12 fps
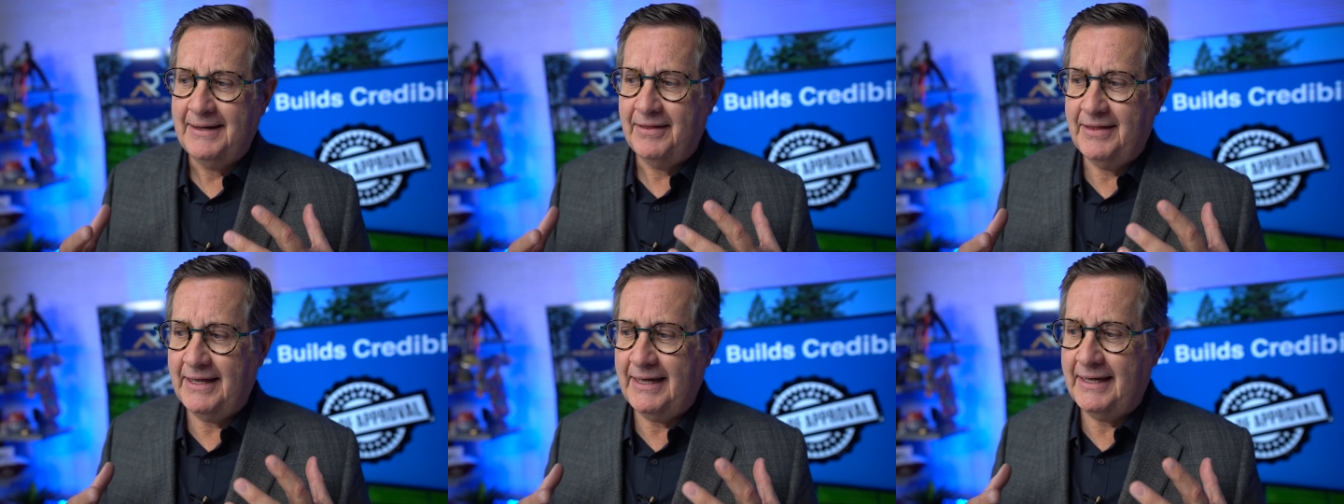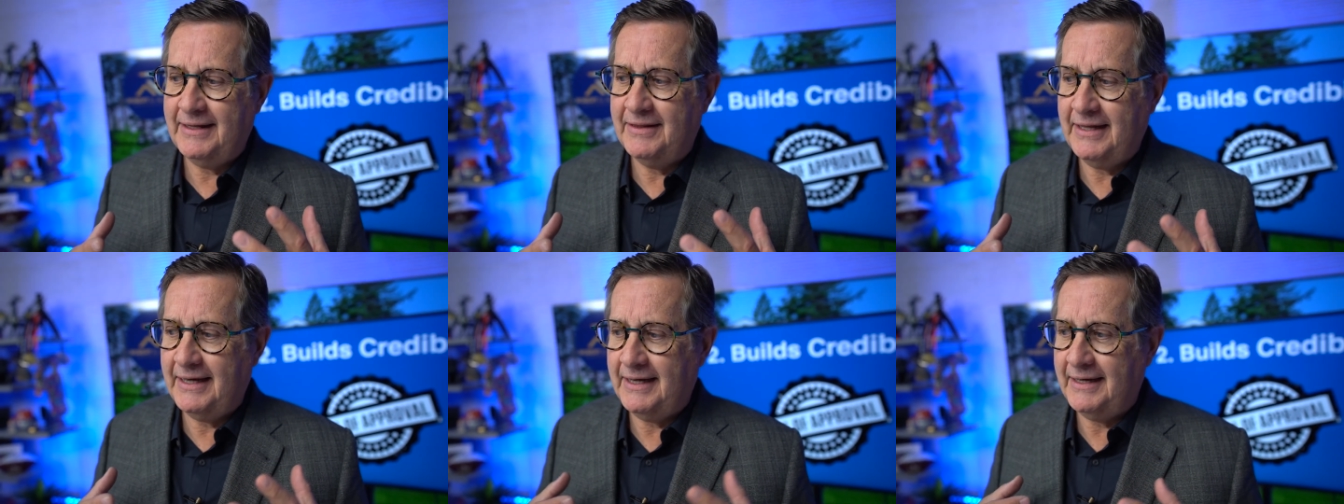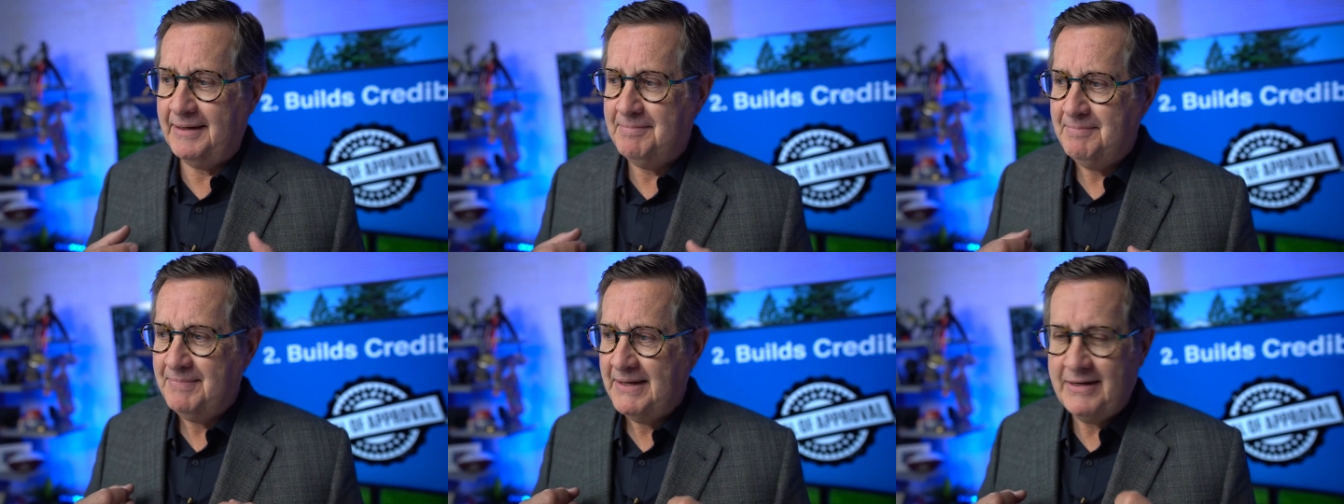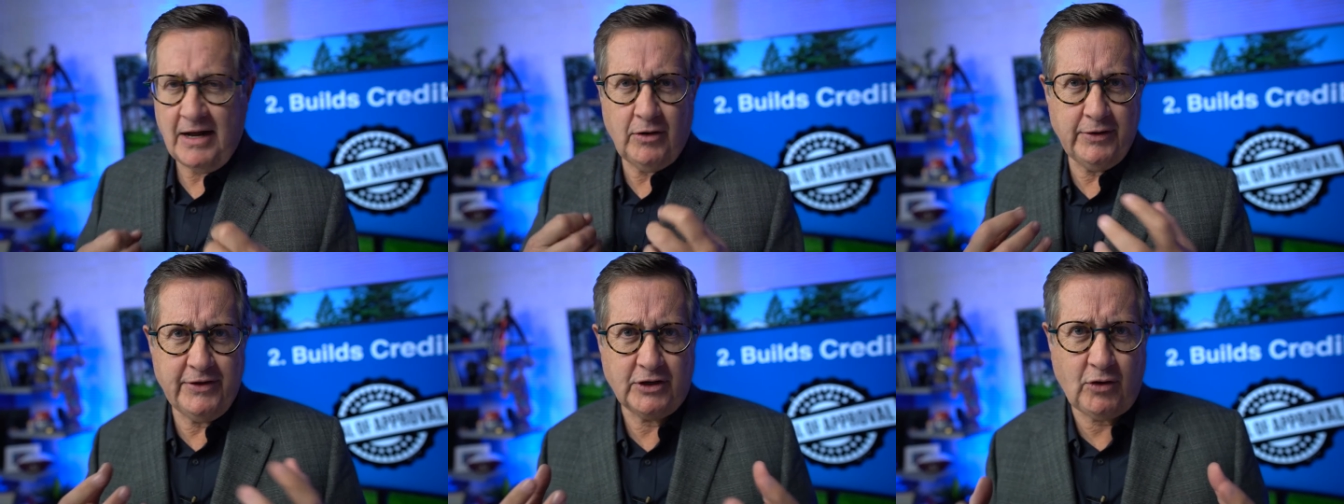the, the, not
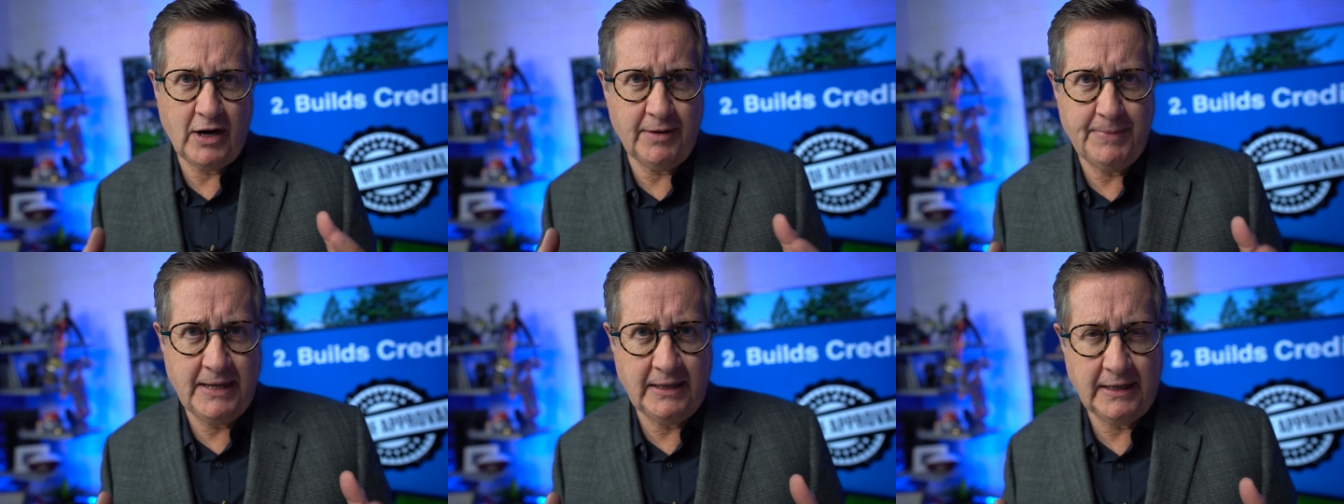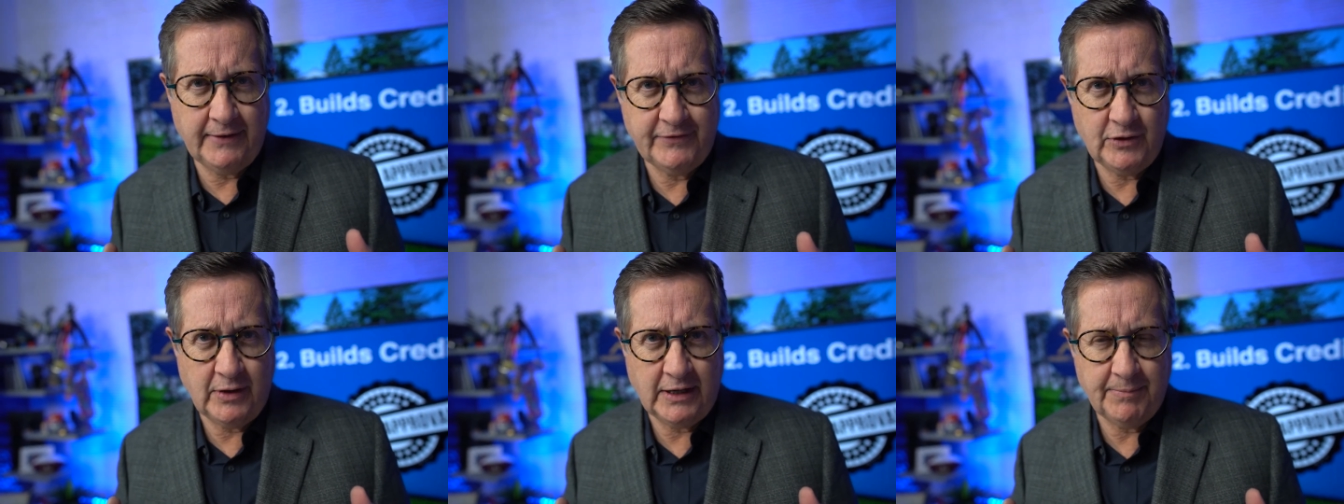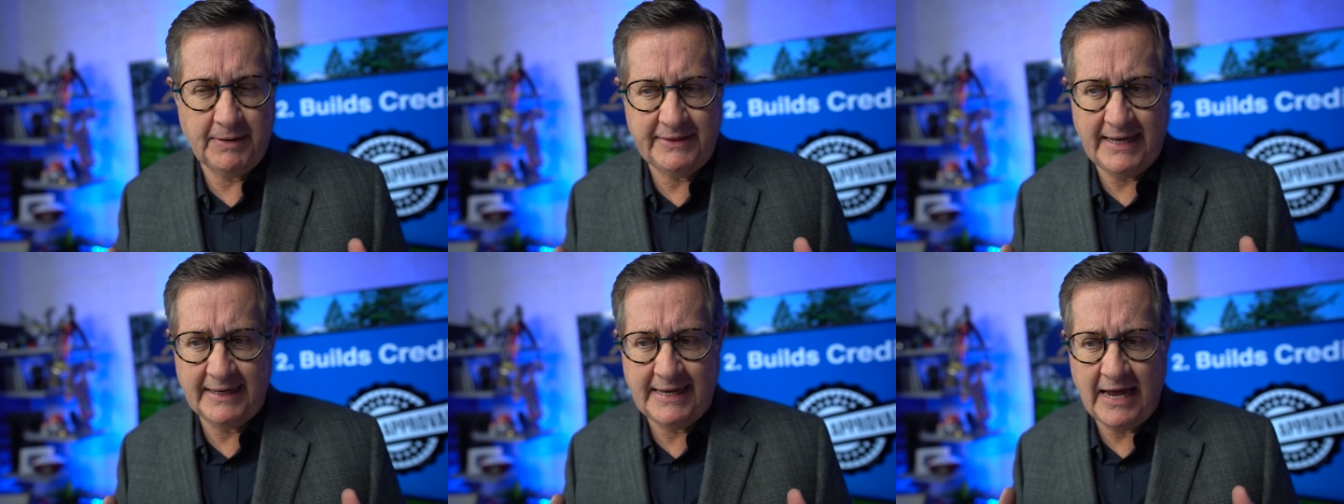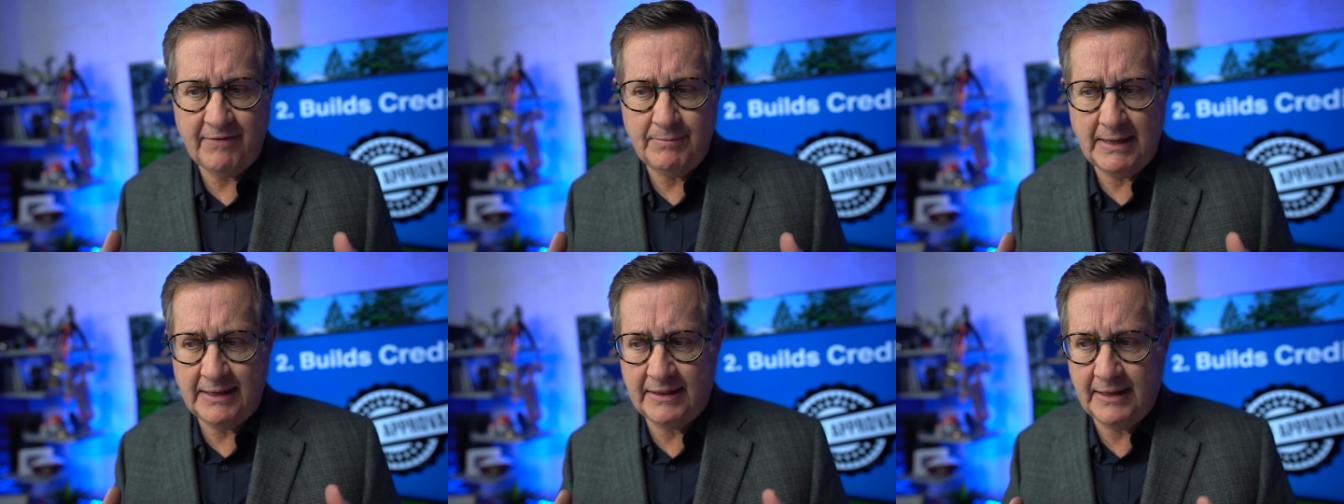only the credibility of doing it, but they gave
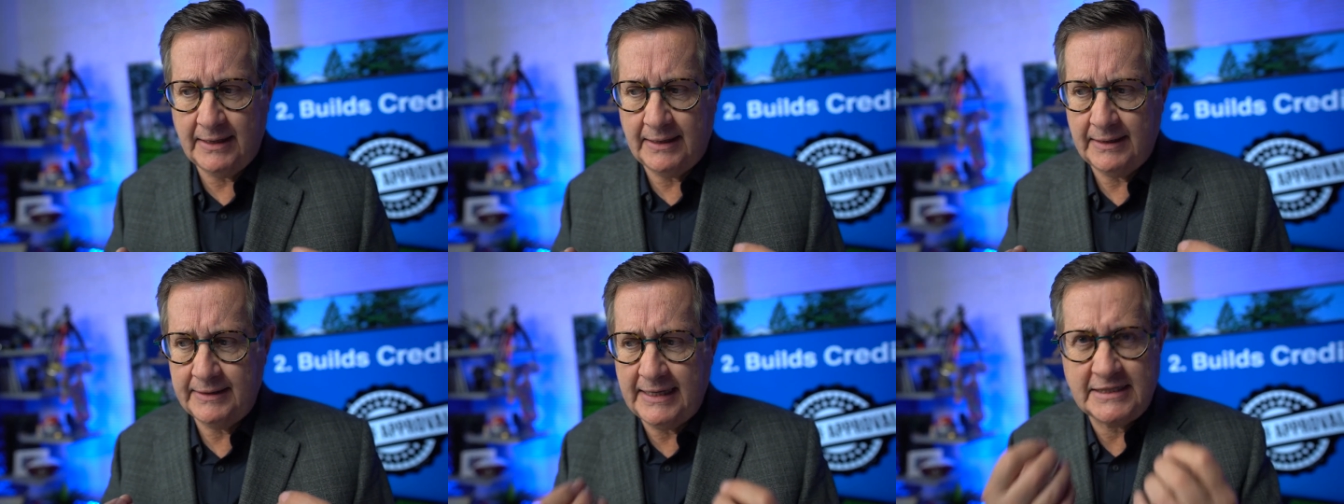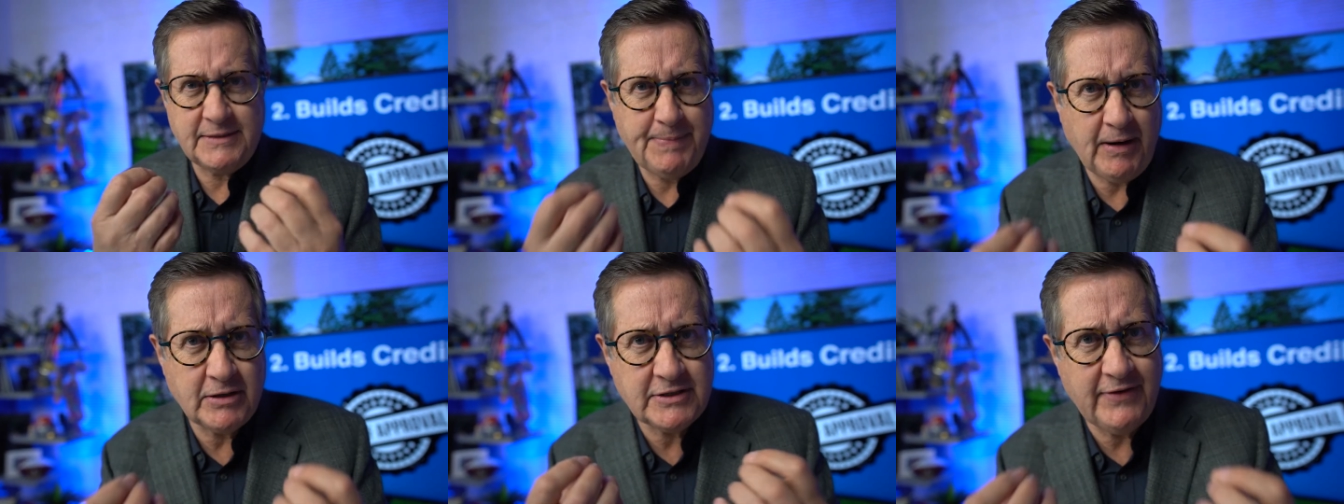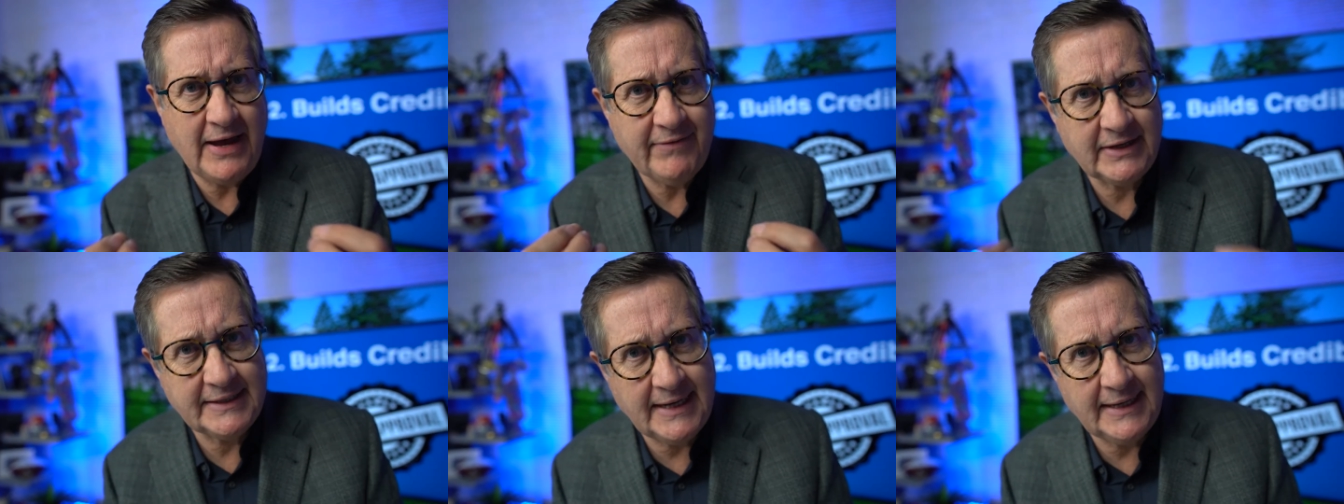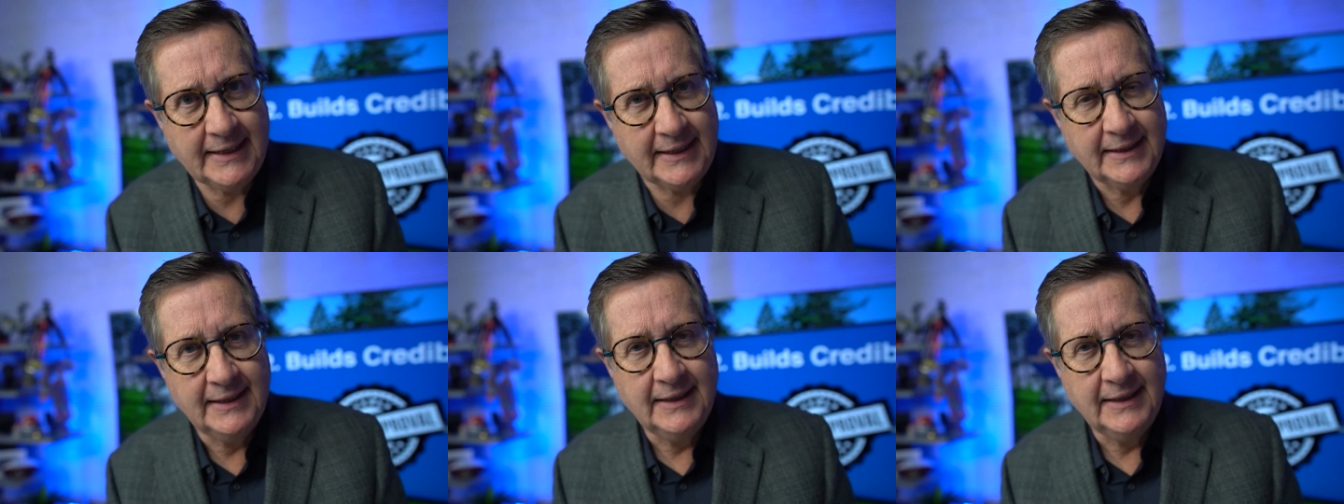me the, the experience of having done it.